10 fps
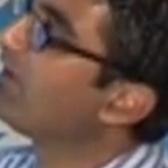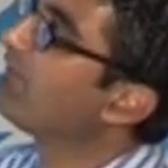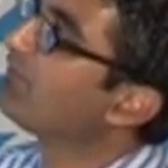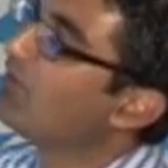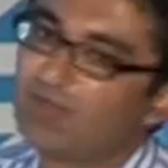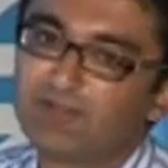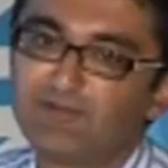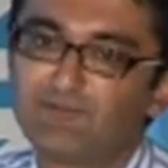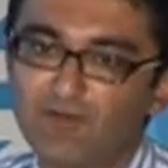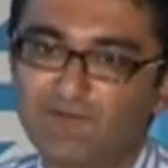grant for
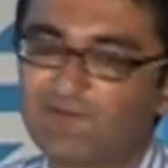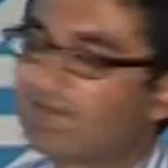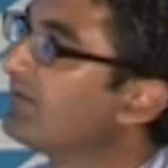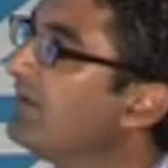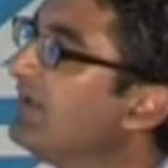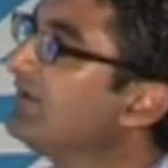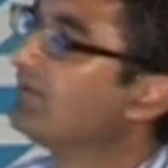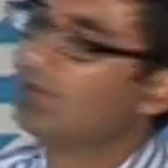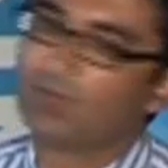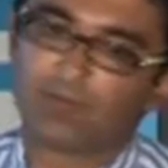R&D funds
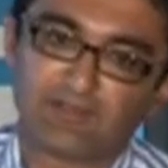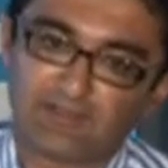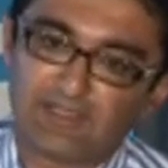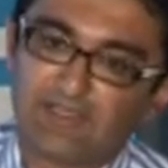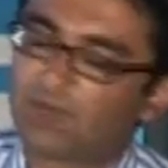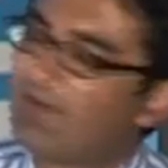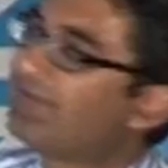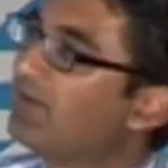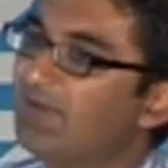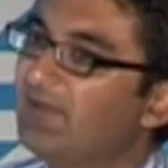into
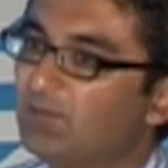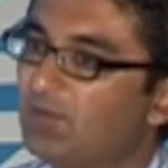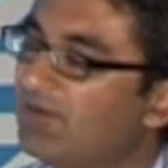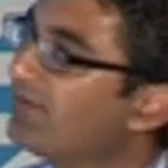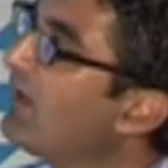SMEs within the